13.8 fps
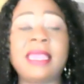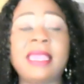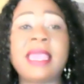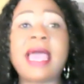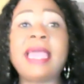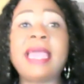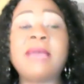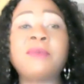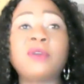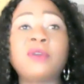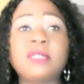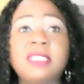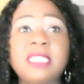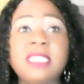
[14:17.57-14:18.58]
I am
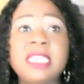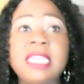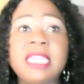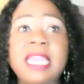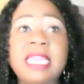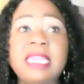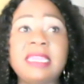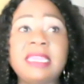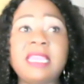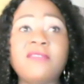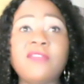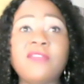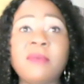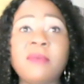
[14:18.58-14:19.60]
not seeing
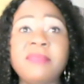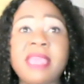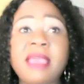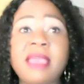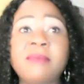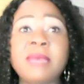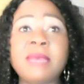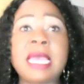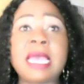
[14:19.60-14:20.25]
anything from them.